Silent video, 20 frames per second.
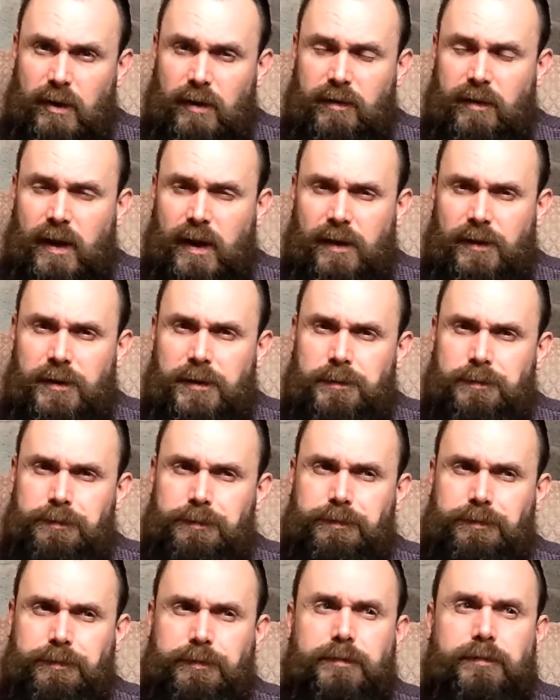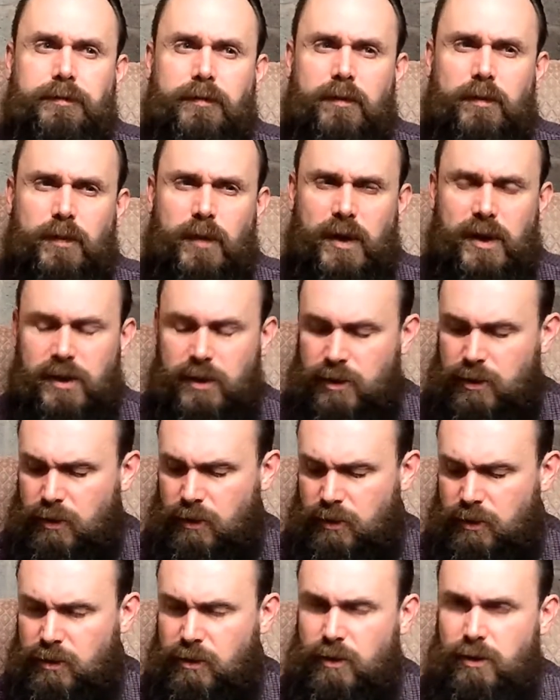I found, but it's
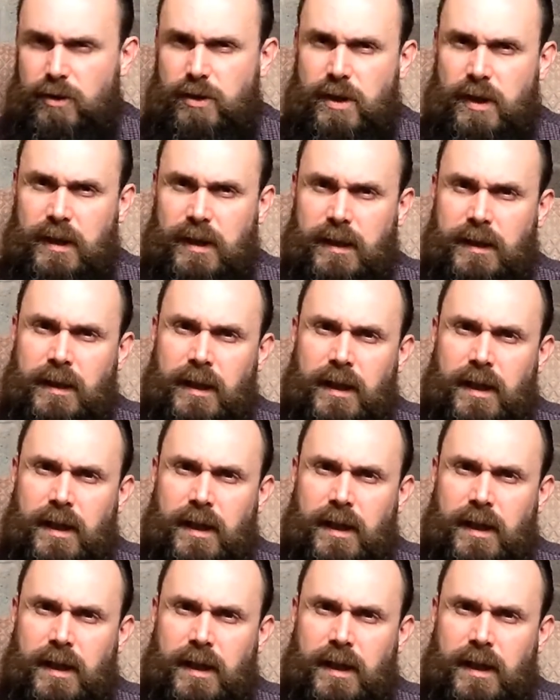just such a